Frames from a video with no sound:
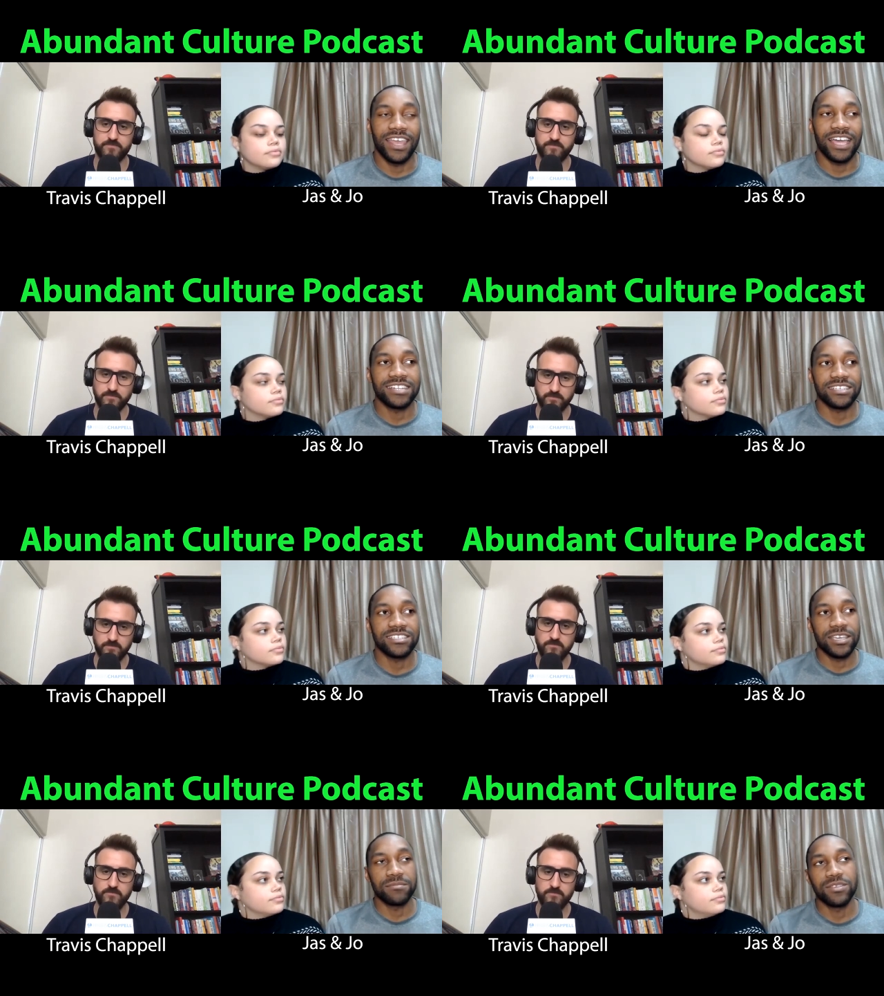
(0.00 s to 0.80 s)
Speaker 1: that just
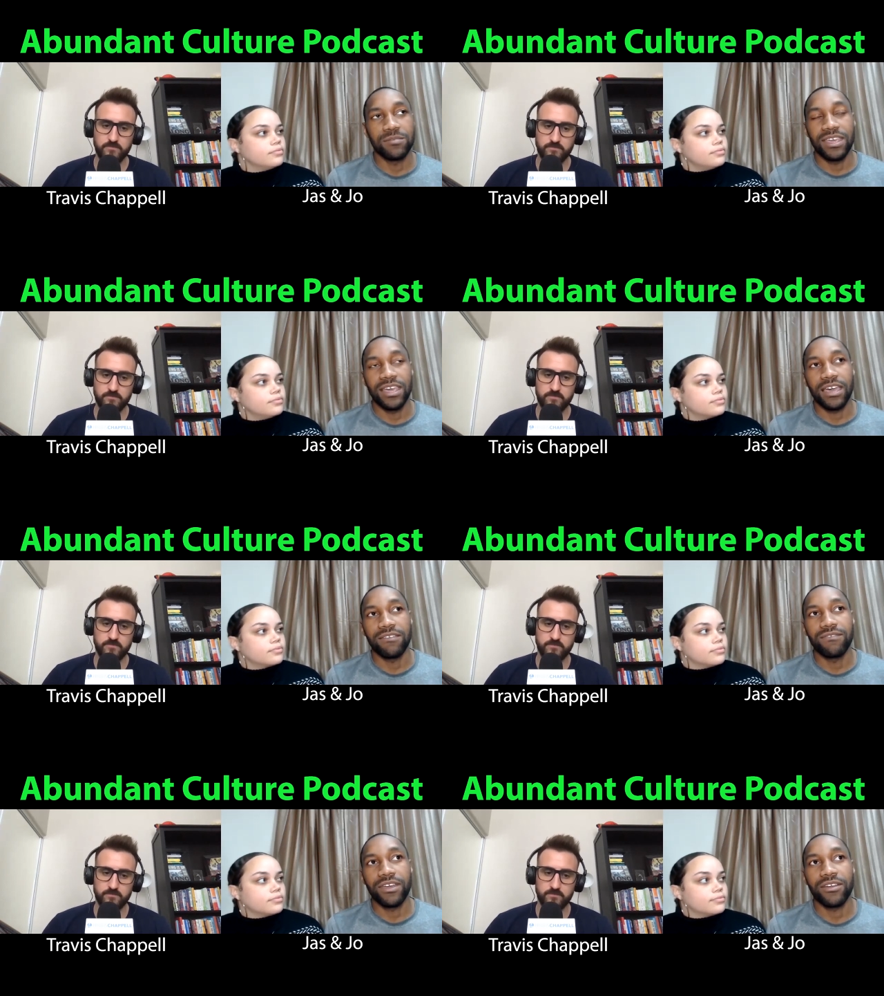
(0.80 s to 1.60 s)
seems to be a
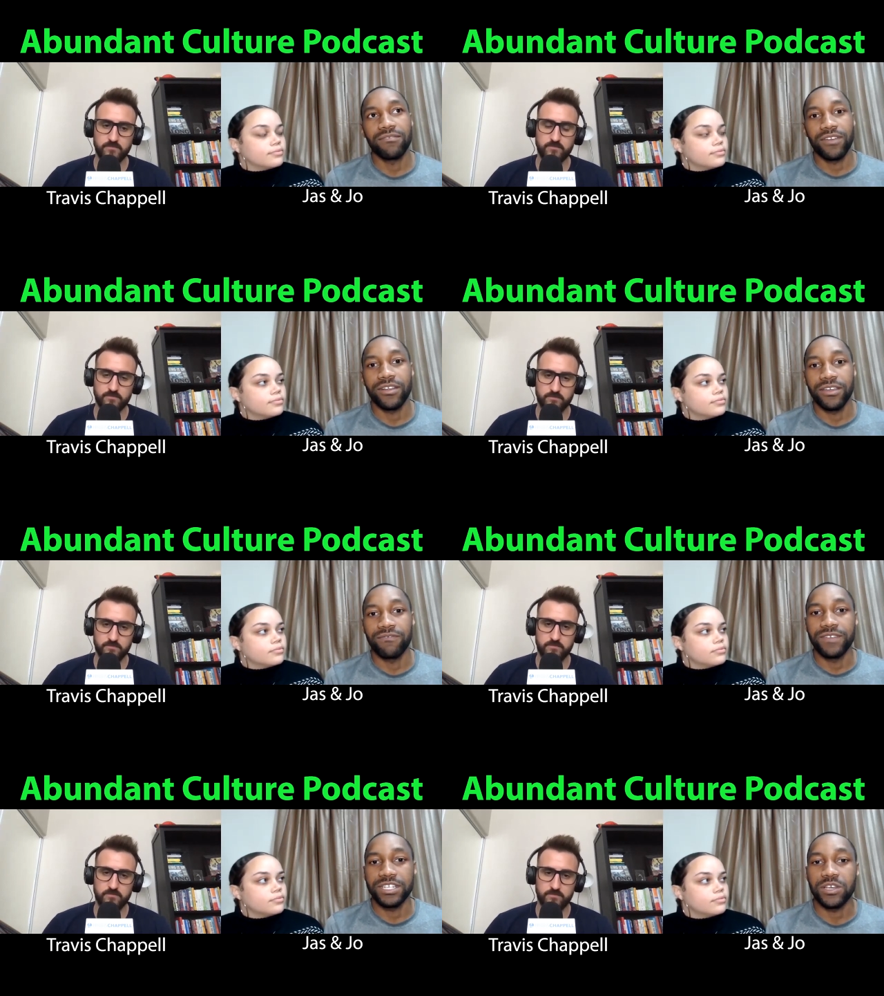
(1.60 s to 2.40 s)
very very
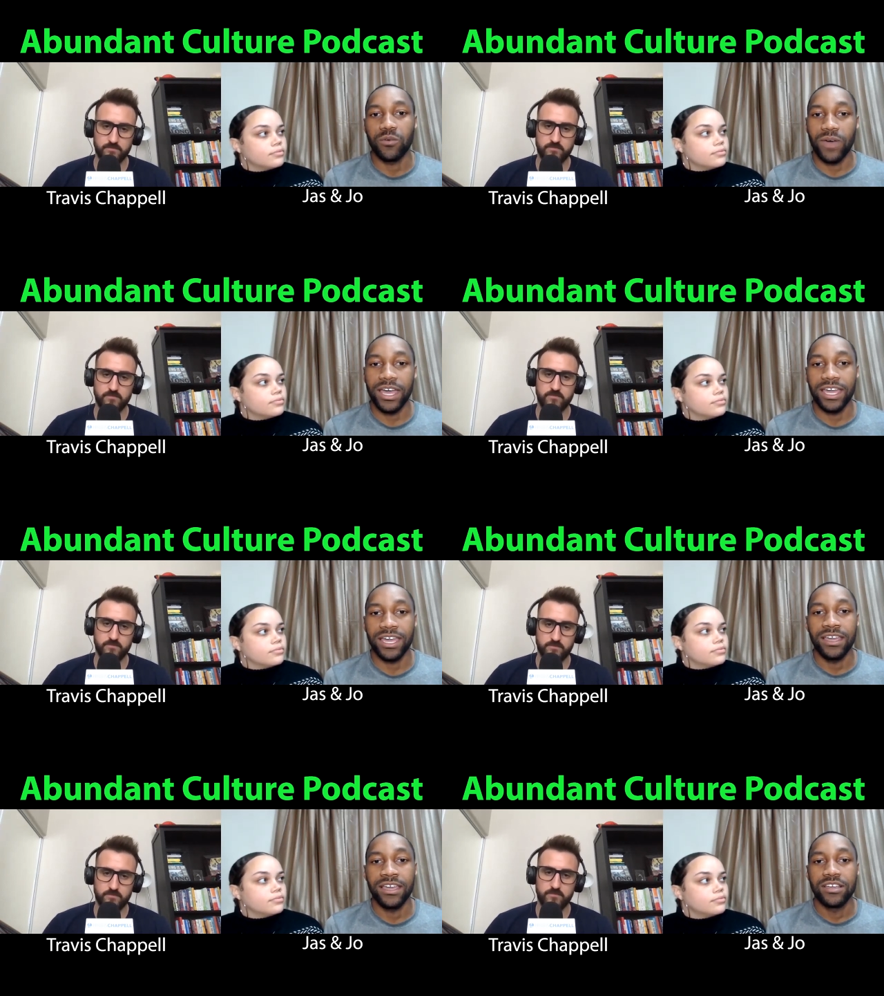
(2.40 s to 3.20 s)
efficient way